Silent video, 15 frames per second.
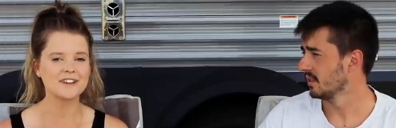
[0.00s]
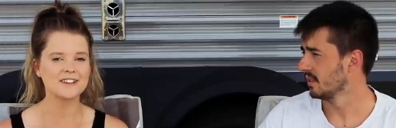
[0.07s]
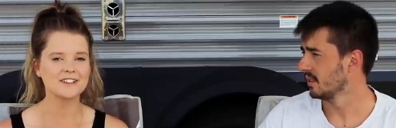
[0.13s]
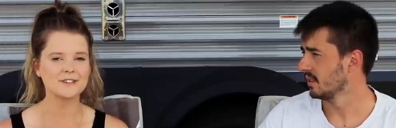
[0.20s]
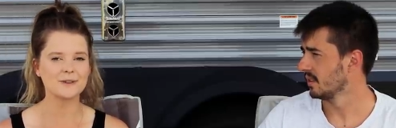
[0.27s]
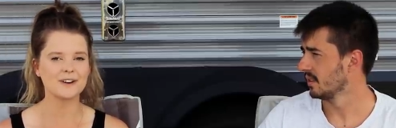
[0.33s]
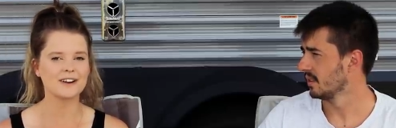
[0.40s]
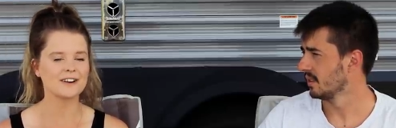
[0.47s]
Speaker 1: done
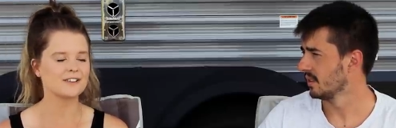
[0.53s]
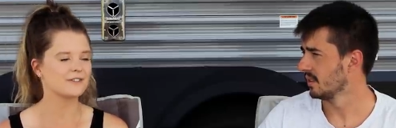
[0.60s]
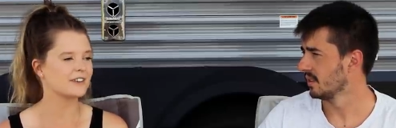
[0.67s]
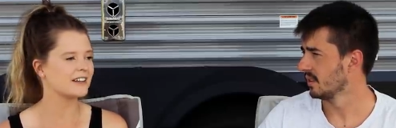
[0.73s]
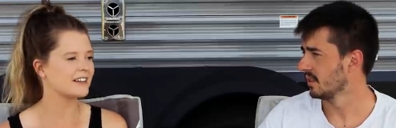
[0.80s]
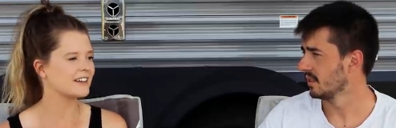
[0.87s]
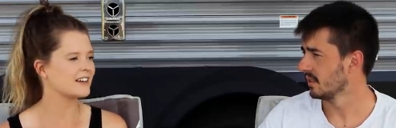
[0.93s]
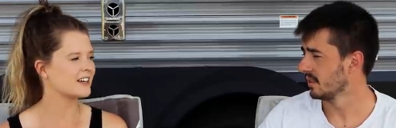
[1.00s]
to our
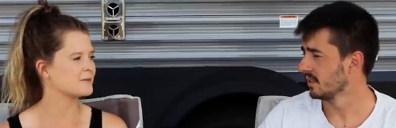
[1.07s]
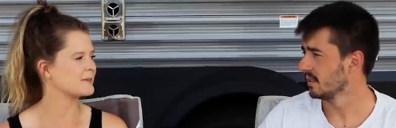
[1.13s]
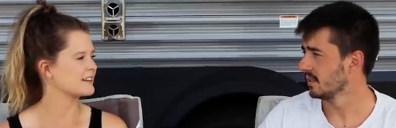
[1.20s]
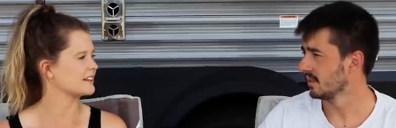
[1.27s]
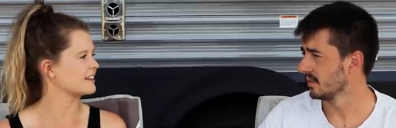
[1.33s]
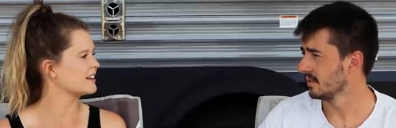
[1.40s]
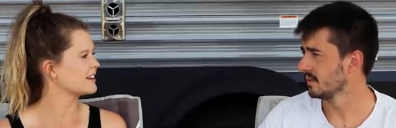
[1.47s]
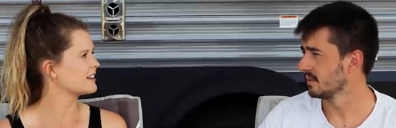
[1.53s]
RV. I
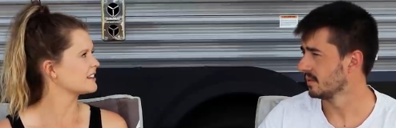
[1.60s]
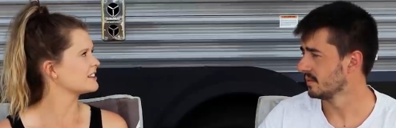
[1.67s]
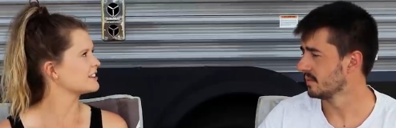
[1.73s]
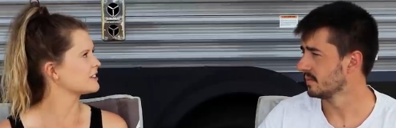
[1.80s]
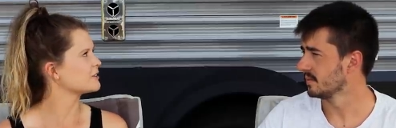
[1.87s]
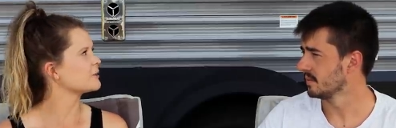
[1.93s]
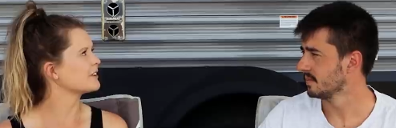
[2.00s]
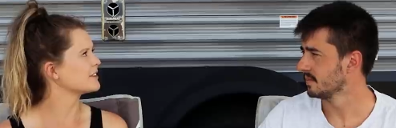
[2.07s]
mean,
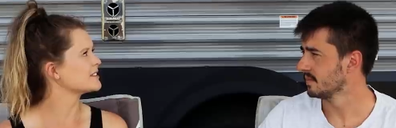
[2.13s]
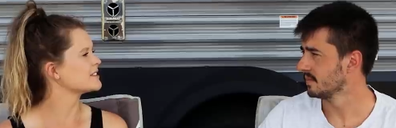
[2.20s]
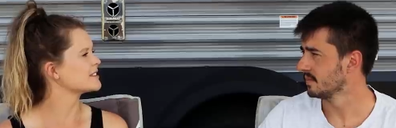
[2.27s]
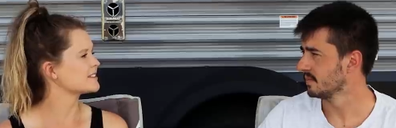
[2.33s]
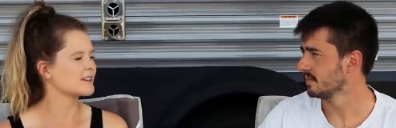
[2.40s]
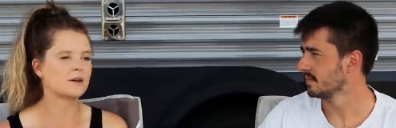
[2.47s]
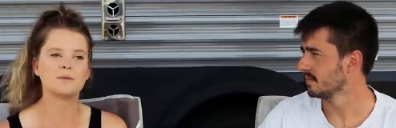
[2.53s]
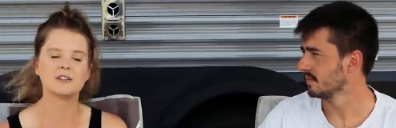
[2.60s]
there was
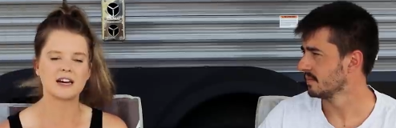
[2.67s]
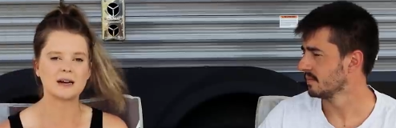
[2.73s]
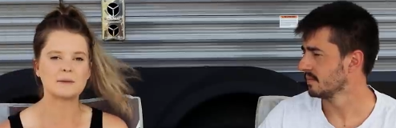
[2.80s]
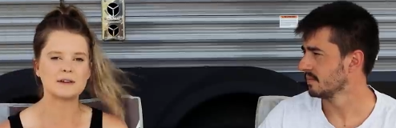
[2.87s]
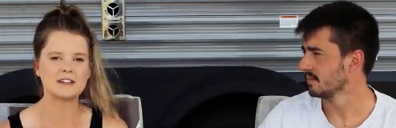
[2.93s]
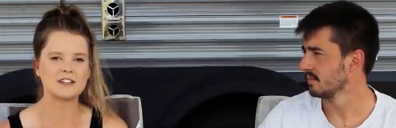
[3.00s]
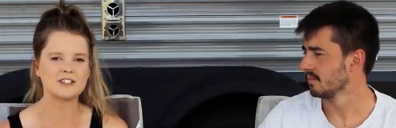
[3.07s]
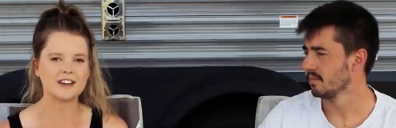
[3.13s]
some
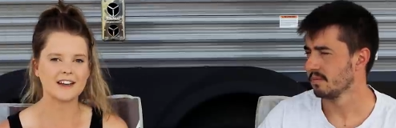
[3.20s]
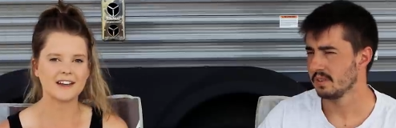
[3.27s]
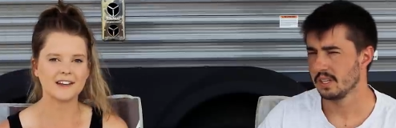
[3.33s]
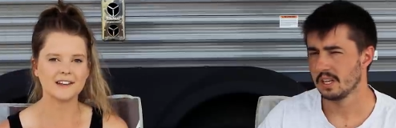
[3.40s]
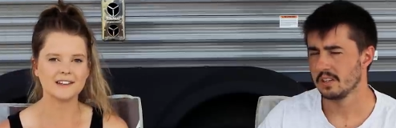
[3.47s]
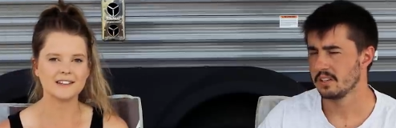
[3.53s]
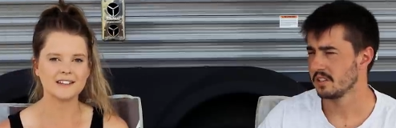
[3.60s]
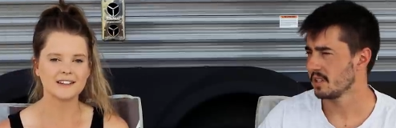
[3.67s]
damage
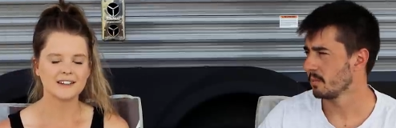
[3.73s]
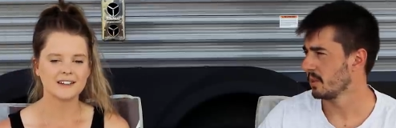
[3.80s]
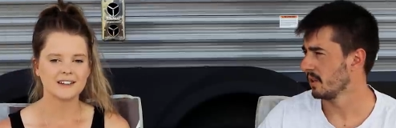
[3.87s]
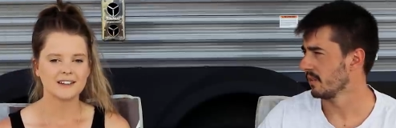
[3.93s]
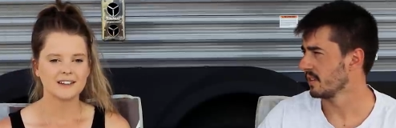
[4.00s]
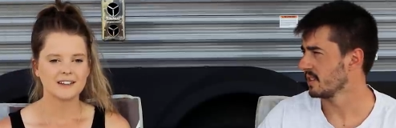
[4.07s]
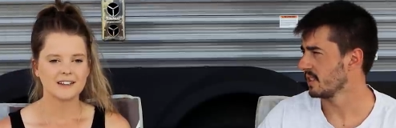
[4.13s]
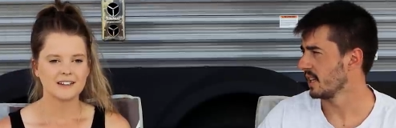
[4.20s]
Speaker 2: and just a bit of
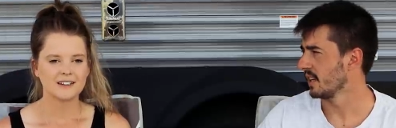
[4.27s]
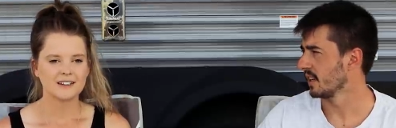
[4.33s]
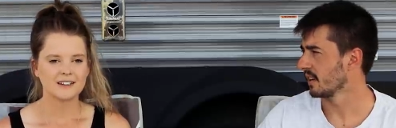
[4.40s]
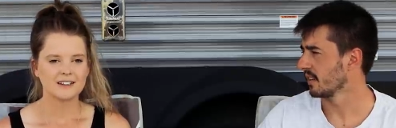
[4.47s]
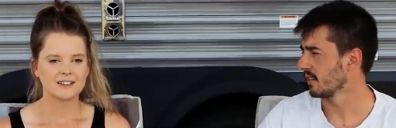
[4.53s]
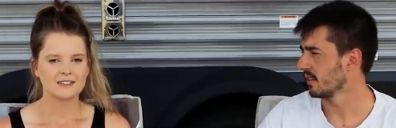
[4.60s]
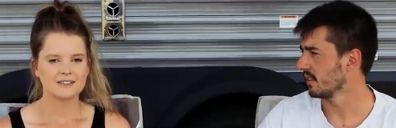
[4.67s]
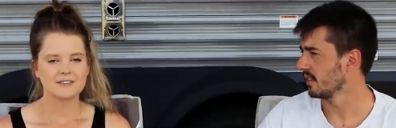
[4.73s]

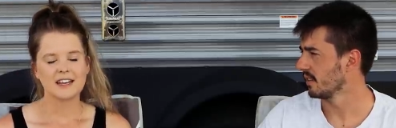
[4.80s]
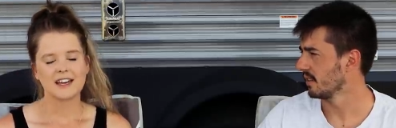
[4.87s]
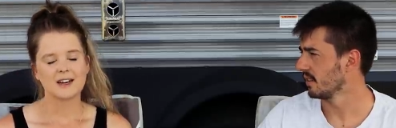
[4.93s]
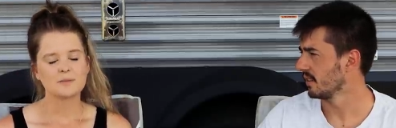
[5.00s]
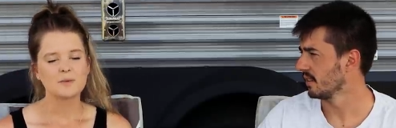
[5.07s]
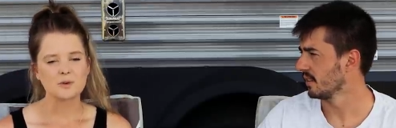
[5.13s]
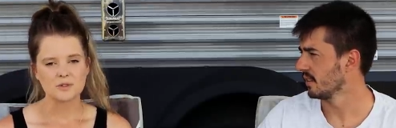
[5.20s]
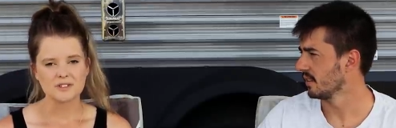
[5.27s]
aesthetics.
Speaker 1: Yeah,
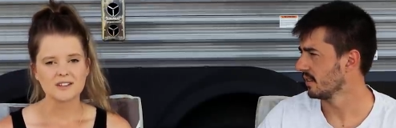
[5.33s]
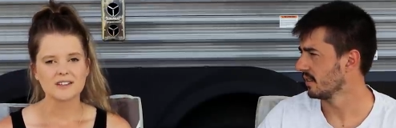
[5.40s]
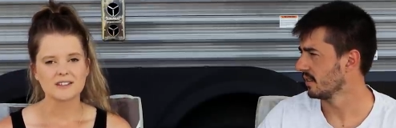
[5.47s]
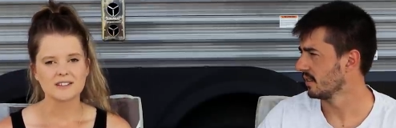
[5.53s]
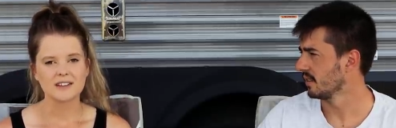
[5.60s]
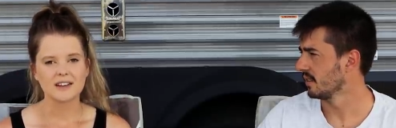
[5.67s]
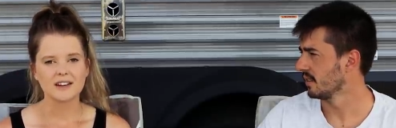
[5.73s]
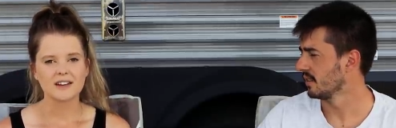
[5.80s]
mostly
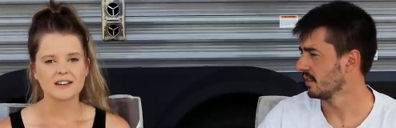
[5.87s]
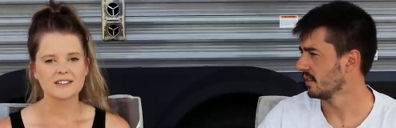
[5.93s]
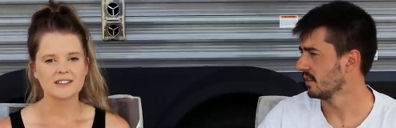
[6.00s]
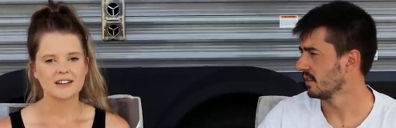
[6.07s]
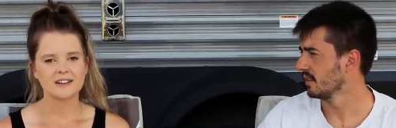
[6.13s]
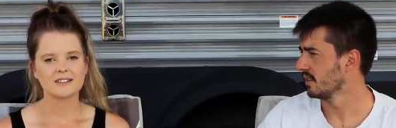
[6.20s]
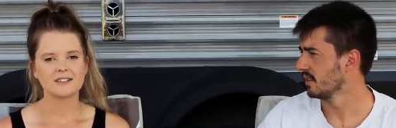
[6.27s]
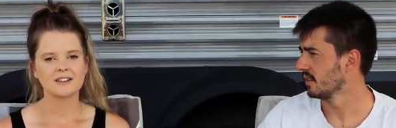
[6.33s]
aesthetics.
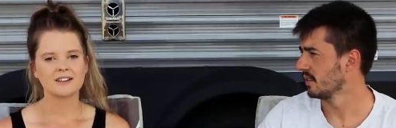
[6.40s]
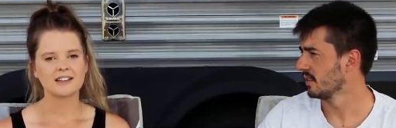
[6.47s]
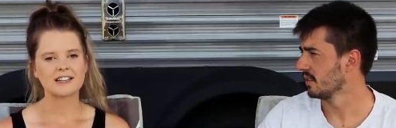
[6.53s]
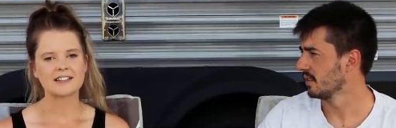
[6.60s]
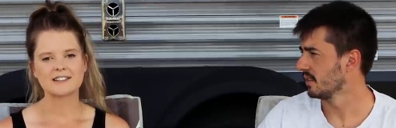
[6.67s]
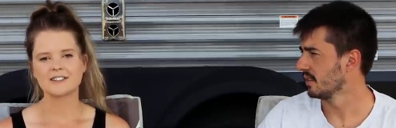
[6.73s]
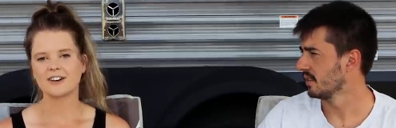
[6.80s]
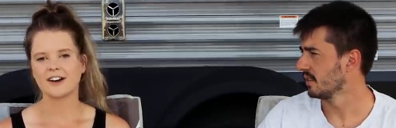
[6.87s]
And
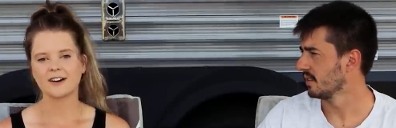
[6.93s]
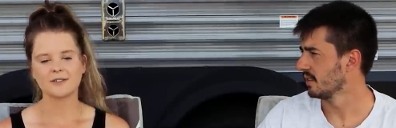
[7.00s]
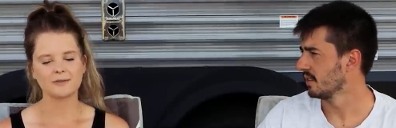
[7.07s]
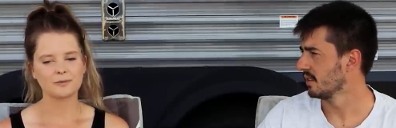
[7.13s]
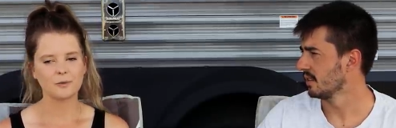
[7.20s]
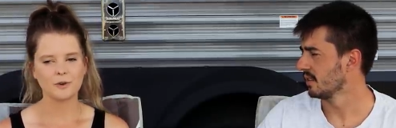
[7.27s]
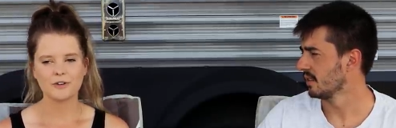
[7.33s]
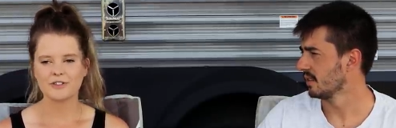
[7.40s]
it's not
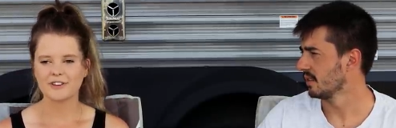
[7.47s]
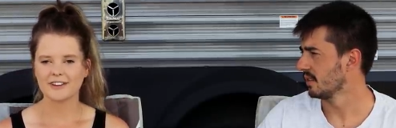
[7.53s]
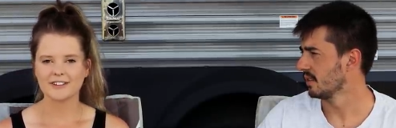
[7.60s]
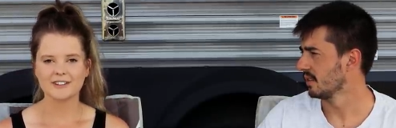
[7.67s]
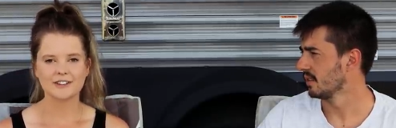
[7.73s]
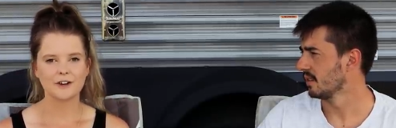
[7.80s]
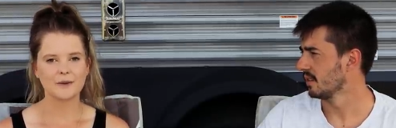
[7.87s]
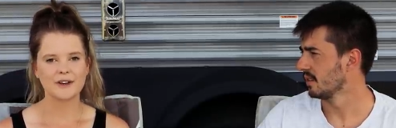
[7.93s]
worth
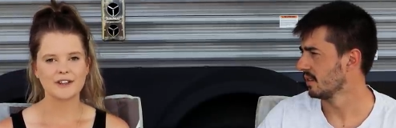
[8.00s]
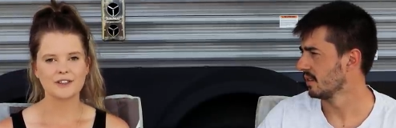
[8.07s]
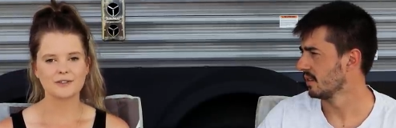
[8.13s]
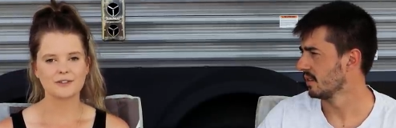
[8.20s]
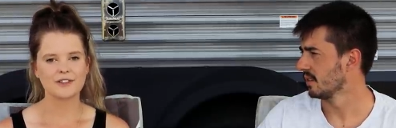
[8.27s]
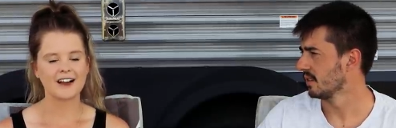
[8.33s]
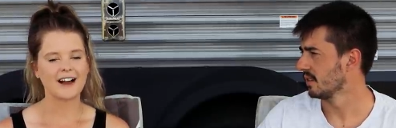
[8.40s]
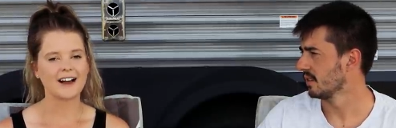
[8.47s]
us going
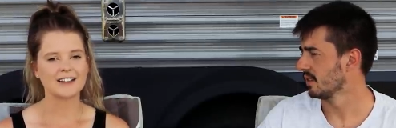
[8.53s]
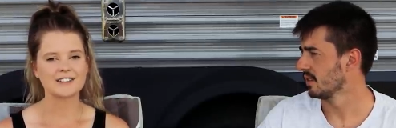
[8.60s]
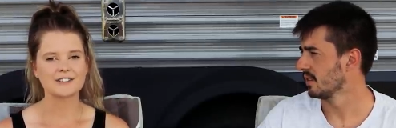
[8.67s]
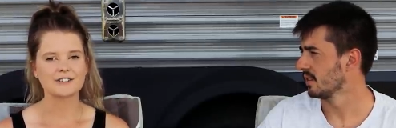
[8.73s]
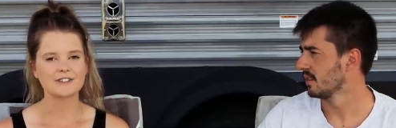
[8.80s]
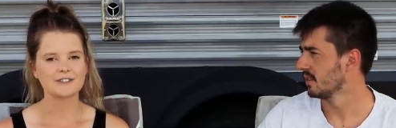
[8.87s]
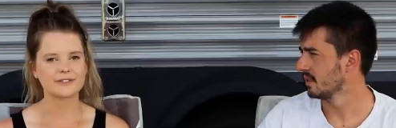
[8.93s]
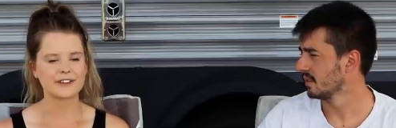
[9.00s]
through the
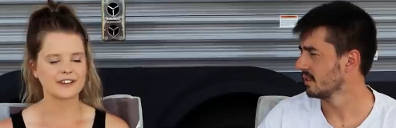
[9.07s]
hassle of